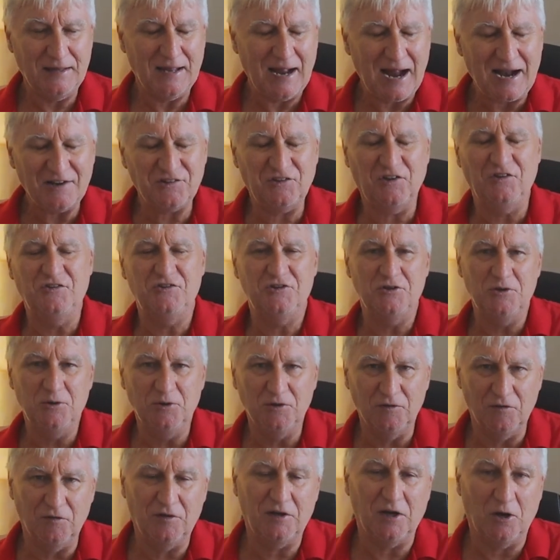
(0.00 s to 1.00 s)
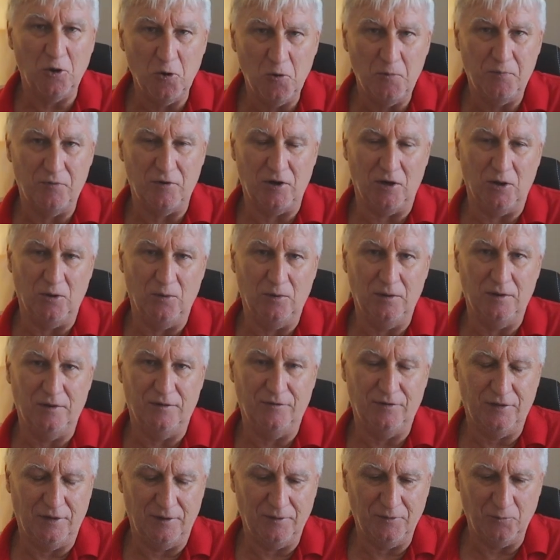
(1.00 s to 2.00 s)
attitude of
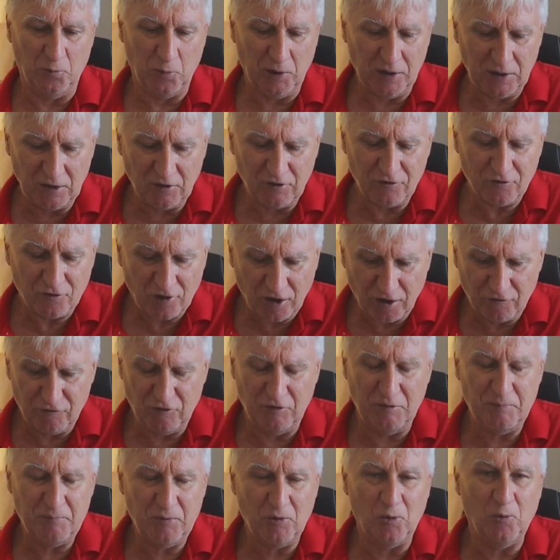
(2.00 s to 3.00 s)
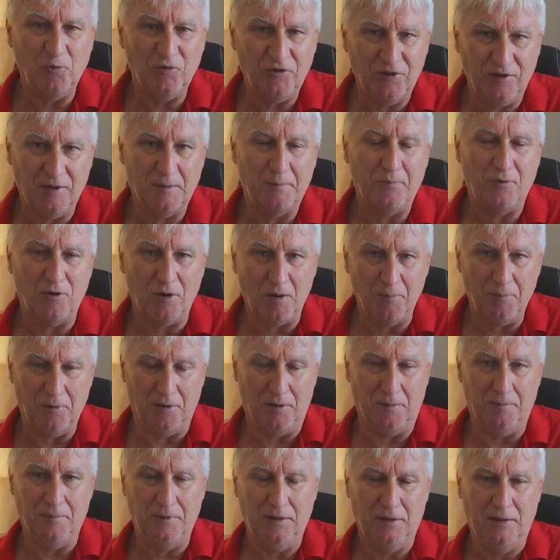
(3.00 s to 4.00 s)
GoPro, that whenever I've reported a
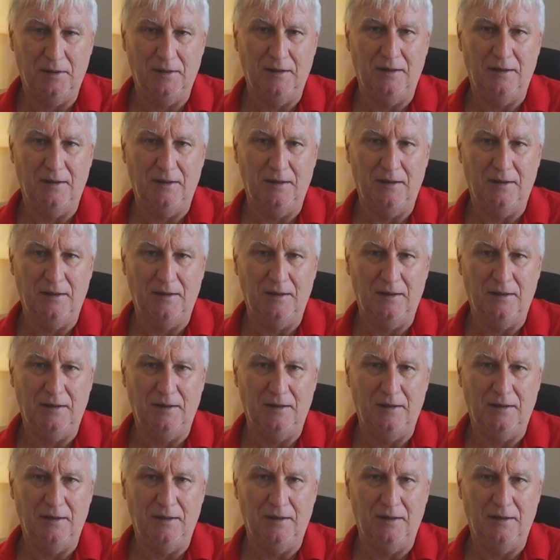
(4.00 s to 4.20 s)
problem,